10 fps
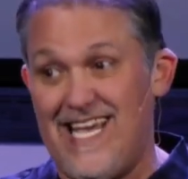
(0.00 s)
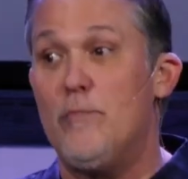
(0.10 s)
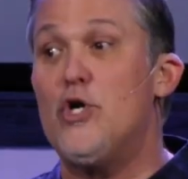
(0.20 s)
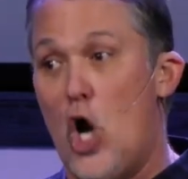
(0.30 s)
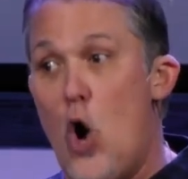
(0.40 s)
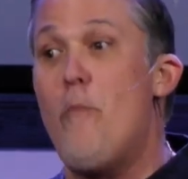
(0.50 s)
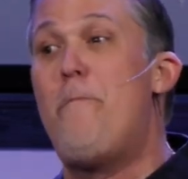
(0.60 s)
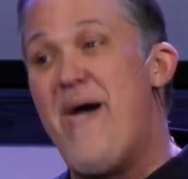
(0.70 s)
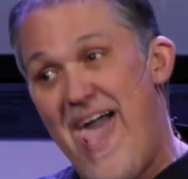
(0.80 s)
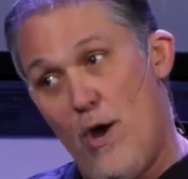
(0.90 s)
I'm going to
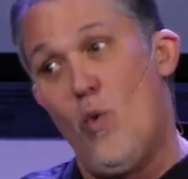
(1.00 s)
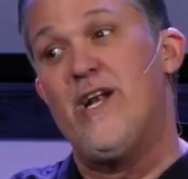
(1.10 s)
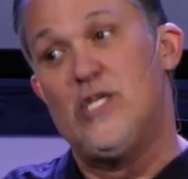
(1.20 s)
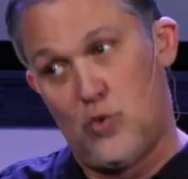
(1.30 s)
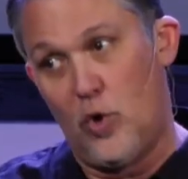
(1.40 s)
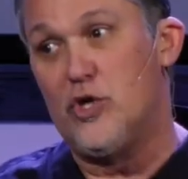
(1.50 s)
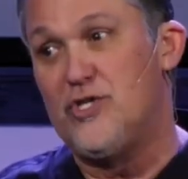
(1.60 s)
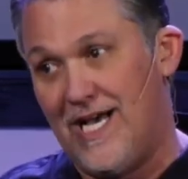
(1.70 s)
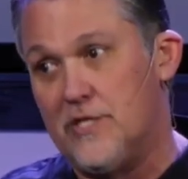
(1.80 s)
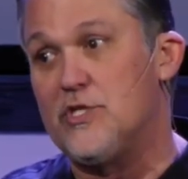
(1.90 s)
obey what his word
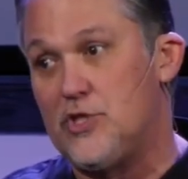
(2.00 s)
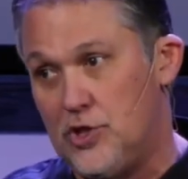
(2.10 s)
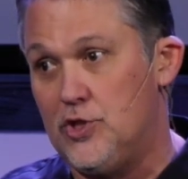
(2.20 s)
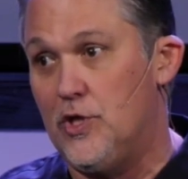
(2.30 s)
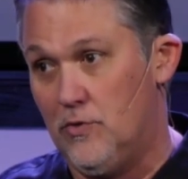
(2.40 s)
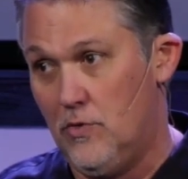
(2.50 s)
tells us to do